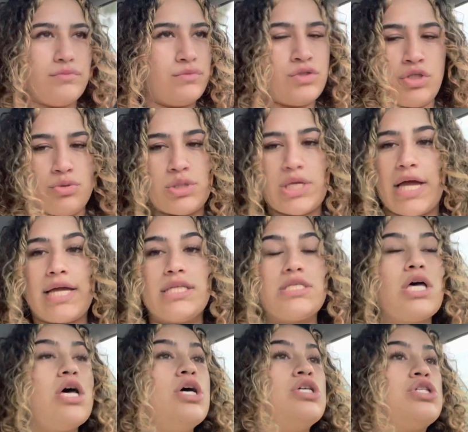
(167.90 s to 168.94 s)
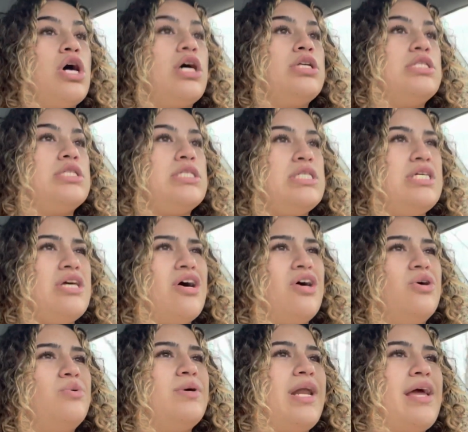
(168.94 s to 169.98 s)
two seconds. So I'll just see
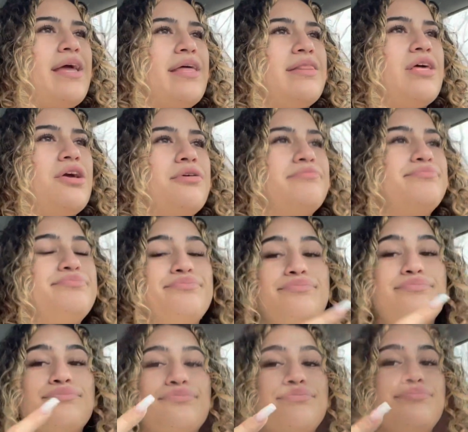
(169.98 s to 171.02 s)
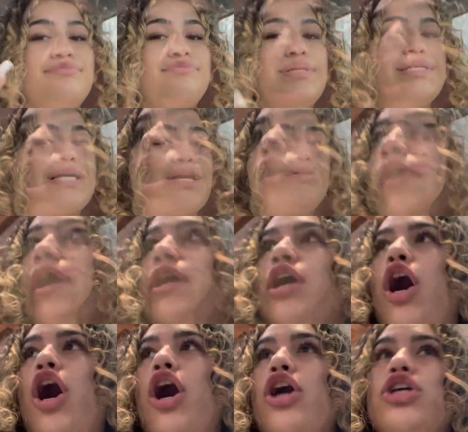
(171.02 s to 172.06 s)
y'all when I get there. All right,
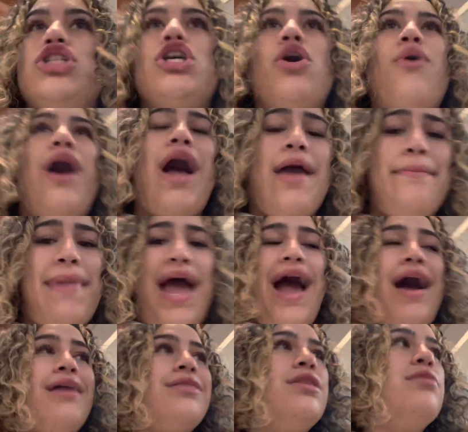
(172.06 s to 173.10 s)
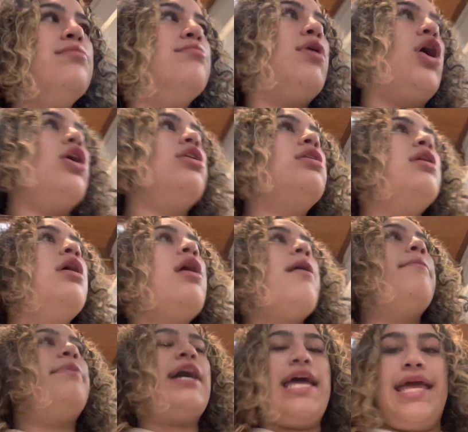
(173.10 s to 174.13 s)
y'all. So I'm at the mall,
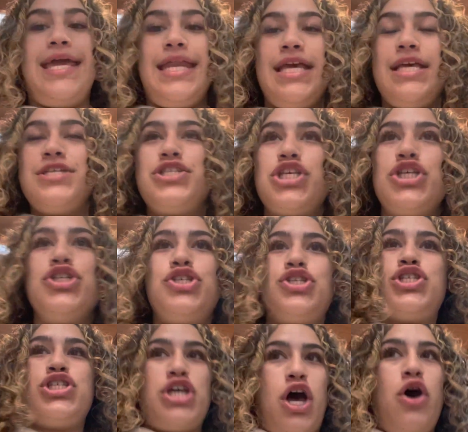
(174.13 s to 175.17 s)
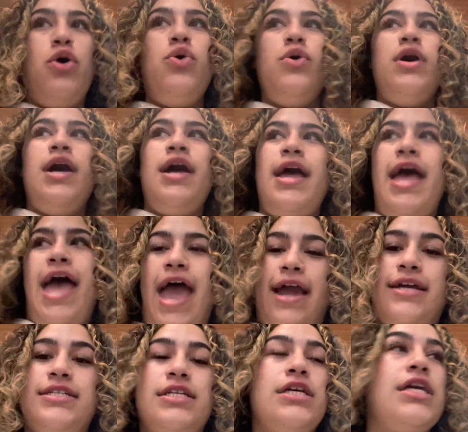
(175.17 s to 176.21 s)
but it is so
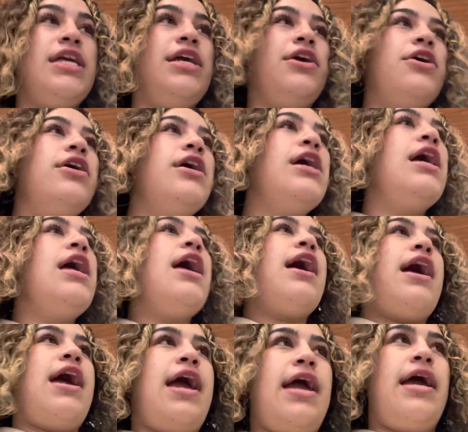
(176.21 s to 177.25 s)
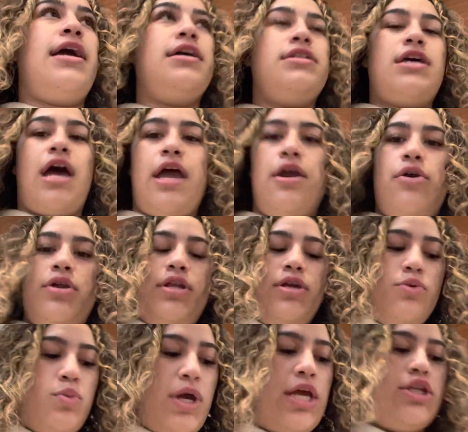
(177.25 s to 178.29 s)
hectic here. And I already
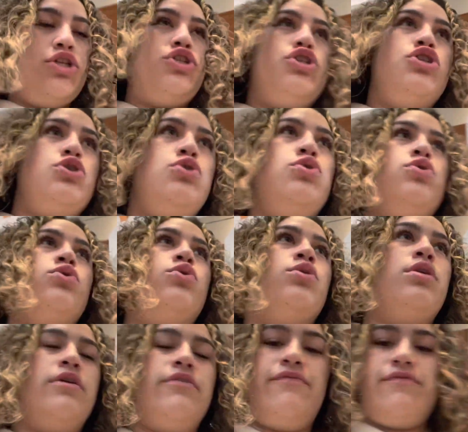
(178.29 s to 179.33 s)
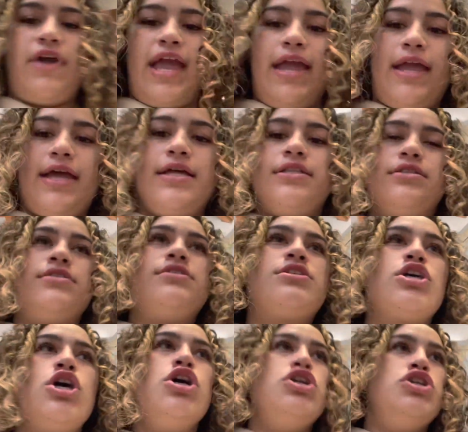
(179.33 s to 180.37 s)
went to Vans
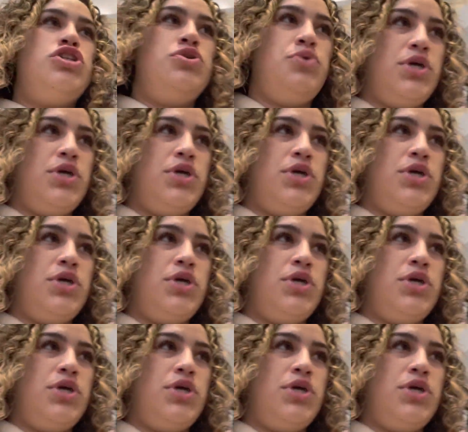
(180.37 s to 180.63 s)
to